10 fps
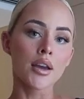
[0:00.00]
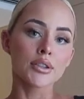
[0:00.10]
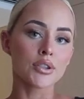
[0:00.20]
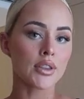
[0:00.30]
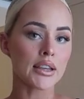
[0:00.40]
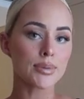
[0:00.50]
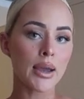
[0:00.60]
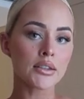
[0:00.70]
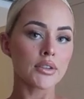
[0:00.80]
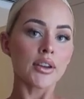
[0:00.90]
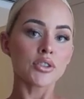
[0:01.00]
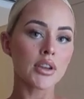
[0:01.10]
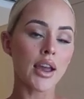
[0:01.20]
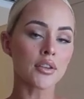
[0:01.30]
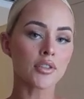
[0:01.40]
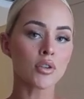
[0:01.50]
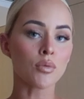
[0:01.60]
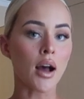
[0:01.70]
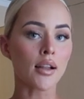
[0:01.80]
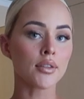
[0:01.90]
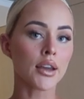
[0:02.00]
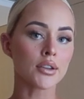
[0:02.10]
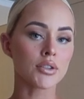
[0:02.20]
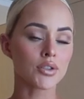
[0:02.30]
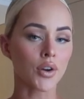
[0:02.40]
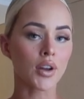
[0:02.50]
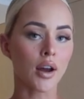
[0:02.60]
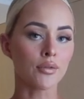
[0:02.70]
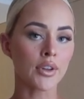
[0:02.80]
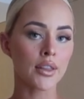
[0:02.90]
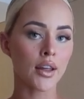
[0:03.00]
So these pants I've actually had for a while and they are so comfy.